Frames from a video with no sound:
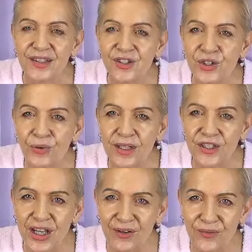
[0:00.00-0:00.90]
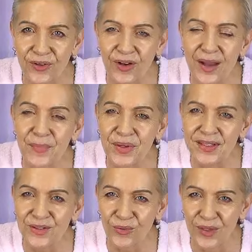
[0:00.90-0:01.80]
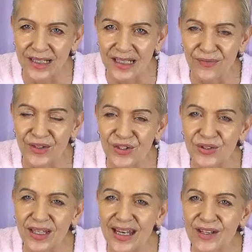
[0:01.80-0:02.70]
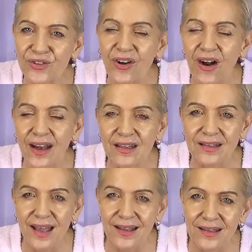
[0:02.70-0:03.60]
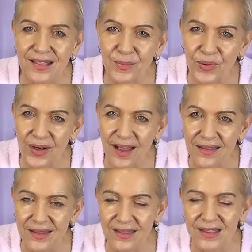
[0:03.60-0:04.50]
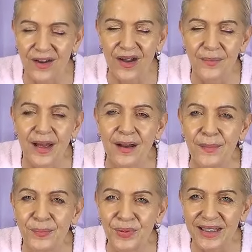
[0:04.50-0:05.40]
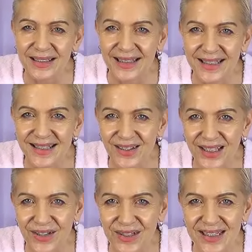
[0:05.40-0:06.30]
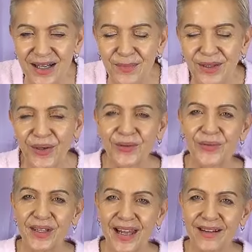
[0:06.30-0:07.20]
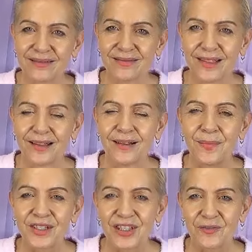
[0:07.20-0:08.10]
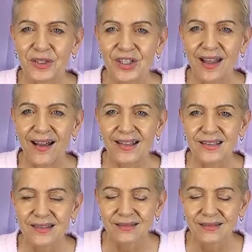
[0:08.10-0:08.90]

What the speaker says: Do reach out for a personal reading if you do need extra guidance and support at this time. Booking links on here and down below for now. Much love, much light.